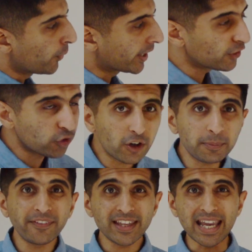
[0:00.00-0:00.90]
We can talk
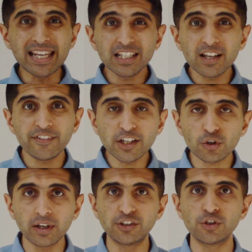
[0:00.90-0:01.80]
about the
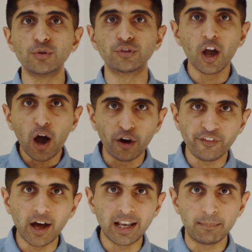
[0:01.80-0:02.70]
individual issues of
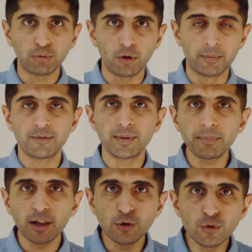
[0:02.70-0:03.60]
unemployment. If
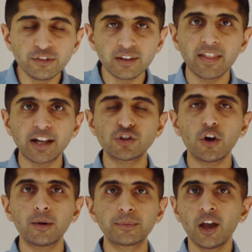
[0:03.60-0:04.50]
people are losing their
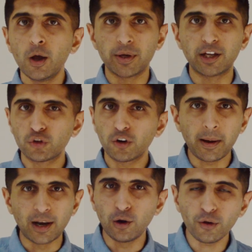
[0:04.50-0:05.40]
jobs, we can talk
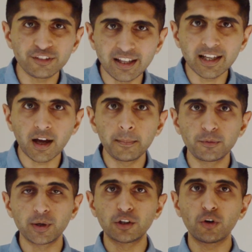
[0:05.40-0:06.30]
about lost income incomes,
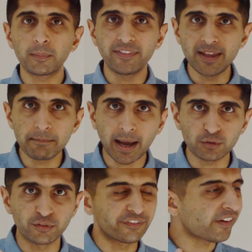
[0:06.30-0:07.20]
we can talk about the impact
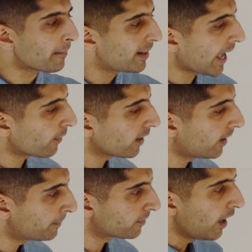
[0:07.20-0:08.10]
on family
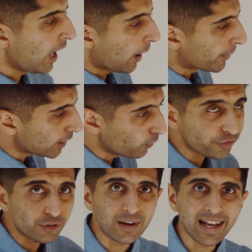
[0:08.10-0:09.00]
outcomes, and we can
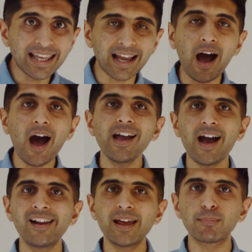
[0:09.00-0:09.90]
also link high
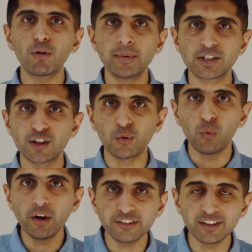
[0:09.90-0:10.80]
unemployment to the
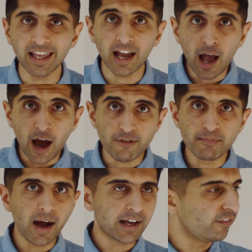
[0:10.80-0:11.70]
worsening of
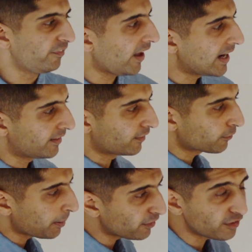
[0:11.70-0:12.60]
market failures,
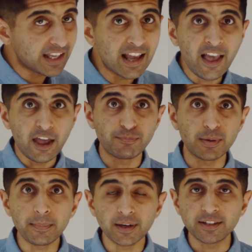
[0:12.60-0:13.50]
especially if
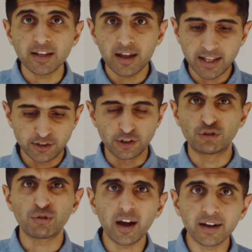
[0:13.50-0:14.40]
people are turning to
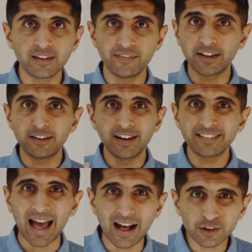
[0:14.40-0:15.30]
drugs, if they're turning
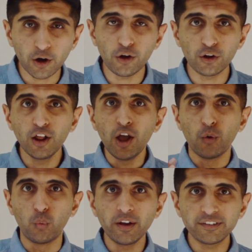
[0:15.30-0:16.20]
to alcohol,
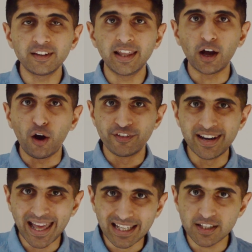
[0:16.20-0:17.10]
worsening of
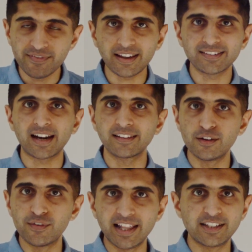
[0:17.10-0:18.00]
negative externality
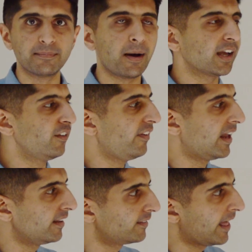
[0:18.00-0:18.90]
related market failures